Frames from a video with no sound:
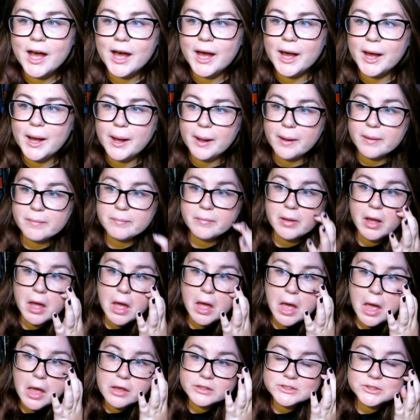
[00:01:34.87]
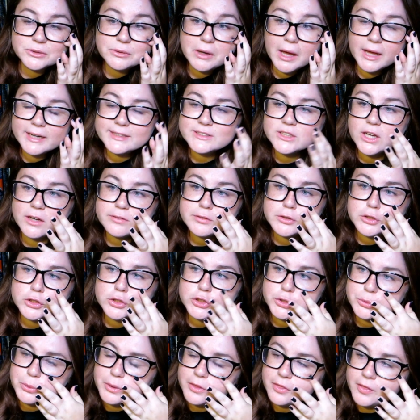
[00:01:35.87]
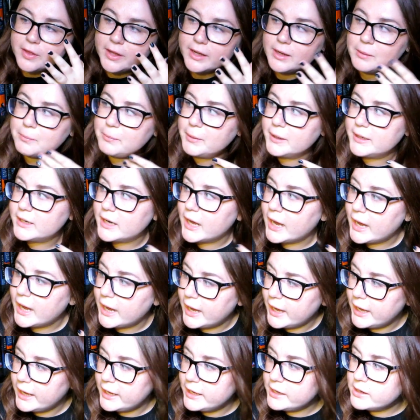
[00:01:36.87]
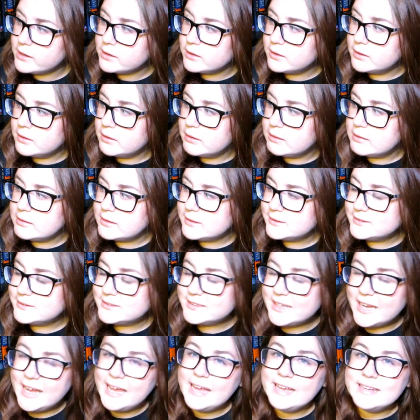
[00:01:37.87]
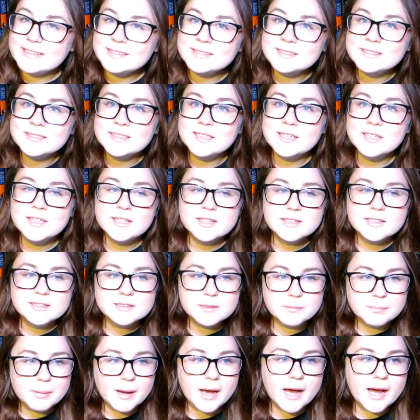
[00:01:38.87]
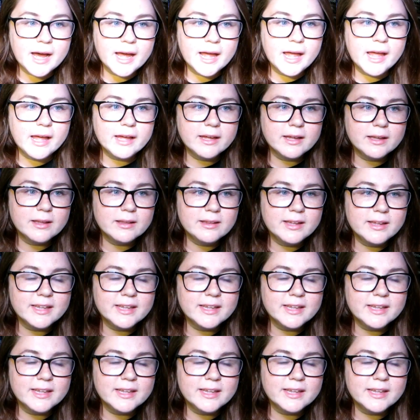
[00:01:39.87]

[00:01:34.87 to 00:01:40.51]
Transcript: Um, so not as often as you would think, but I tend to buy.